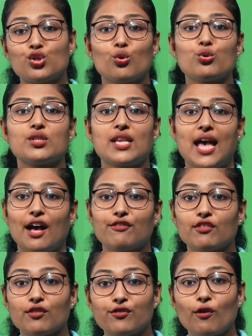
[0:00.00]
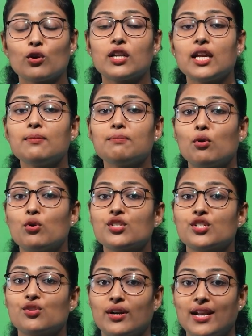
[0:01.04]
toes have 14
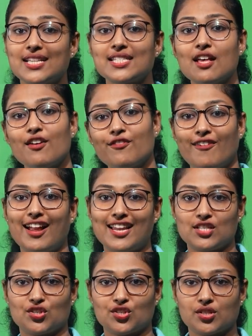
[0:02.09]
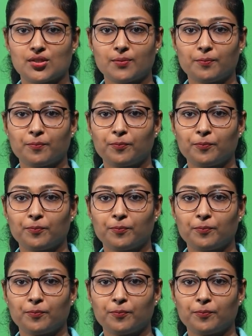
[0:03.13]
bones known as phalanges.